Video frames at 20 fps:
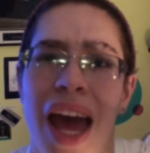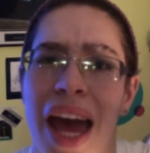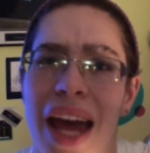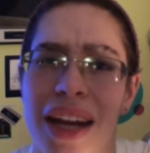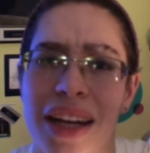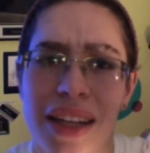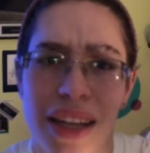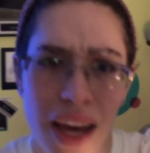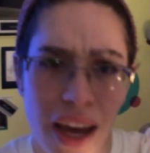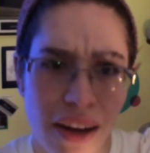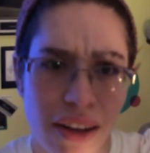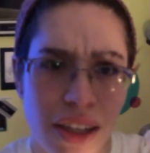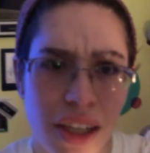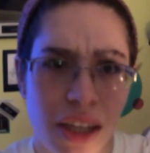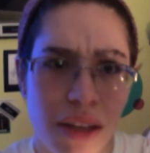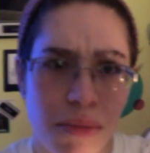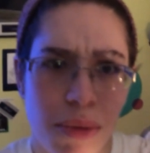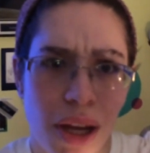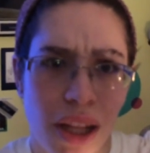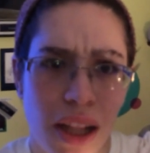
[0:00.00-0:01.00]
and
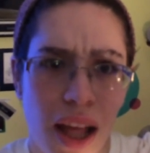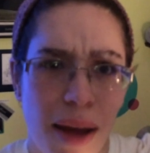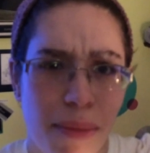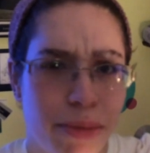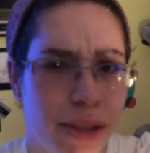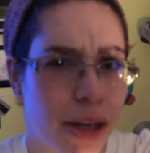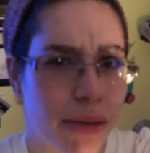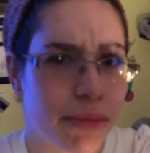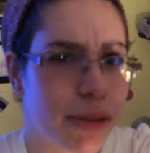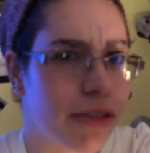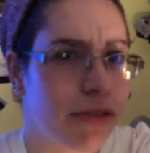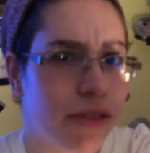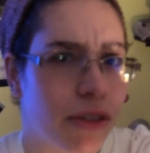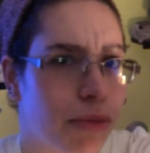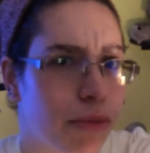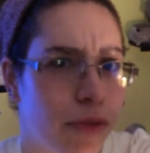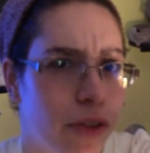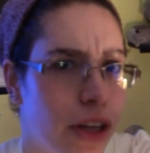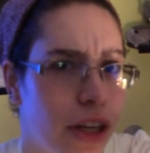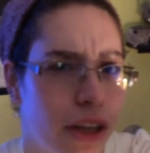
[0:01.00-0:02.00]
carrying my laptop to
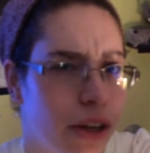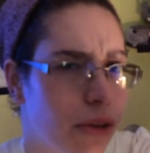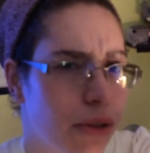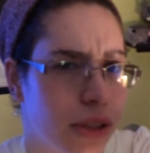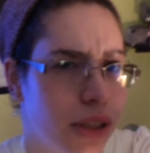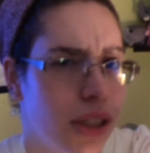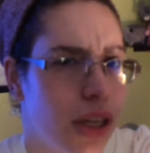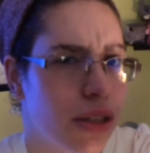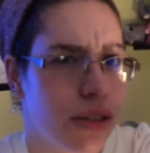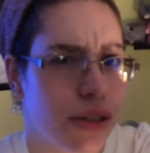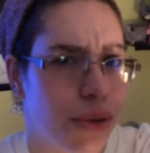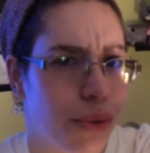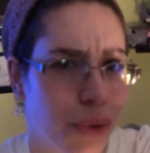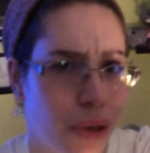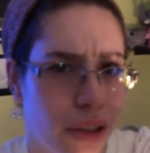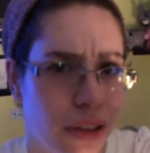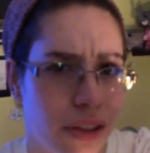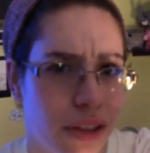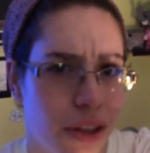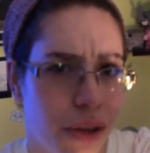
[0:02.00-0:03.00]
film video doesn't
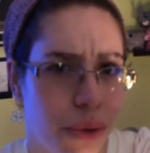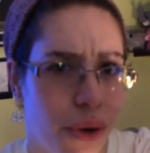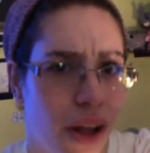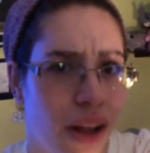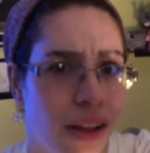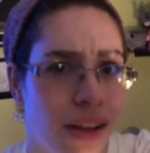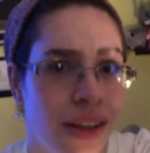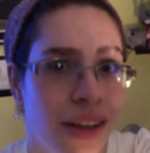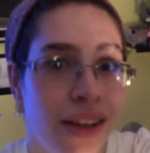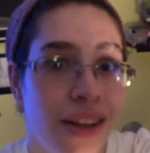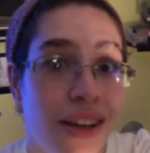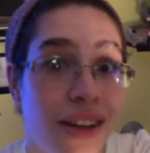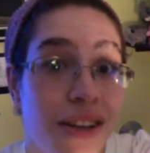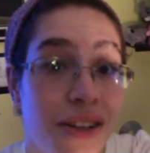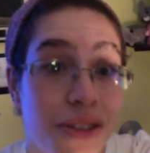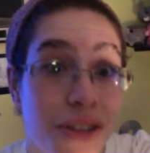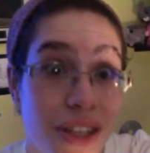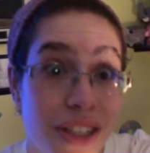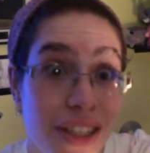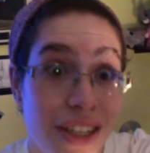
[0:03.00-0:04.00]
work so well.
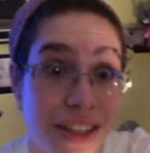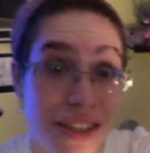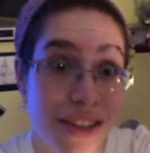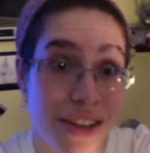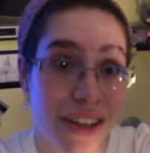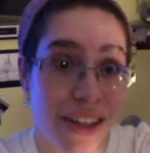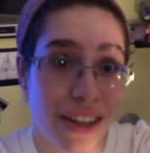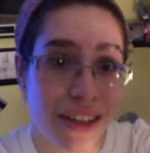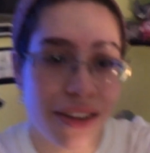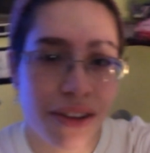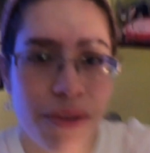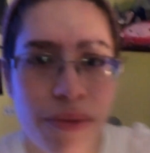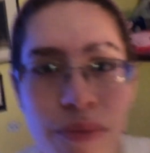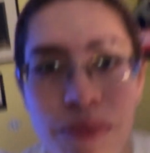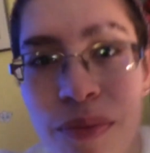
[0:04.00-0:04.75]
So let's get started.